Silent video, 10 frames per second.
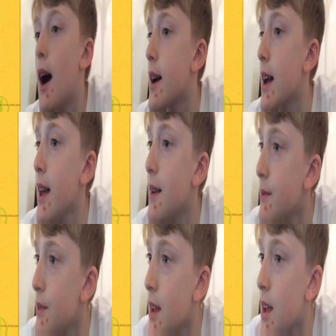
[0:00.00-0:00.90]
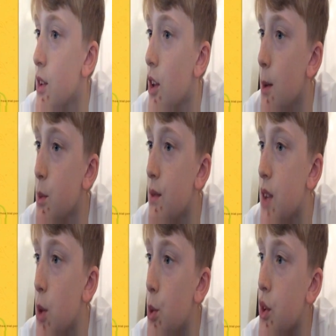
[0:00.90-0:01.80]
Okay, terms of
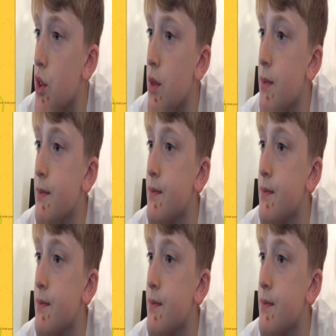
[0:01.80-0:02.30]
use.